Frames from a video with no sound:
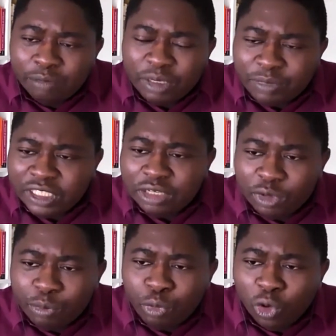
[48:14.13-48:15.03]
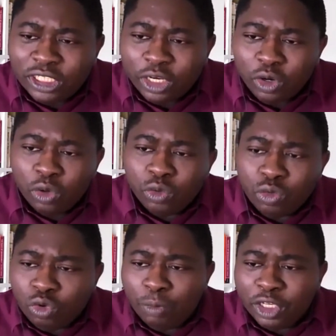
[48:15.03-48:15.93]
the BBC reported on
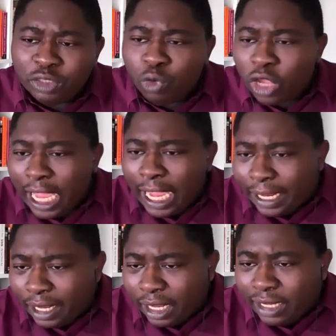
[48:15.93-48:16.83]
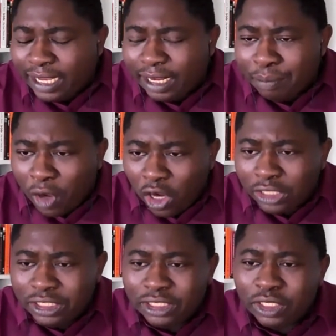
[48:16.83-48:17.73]
Robert Mukaya in
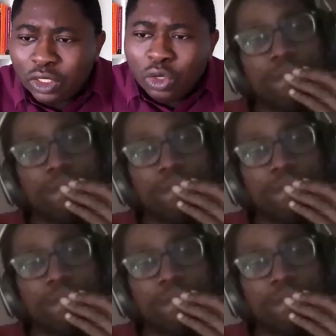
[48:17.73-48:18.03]
March,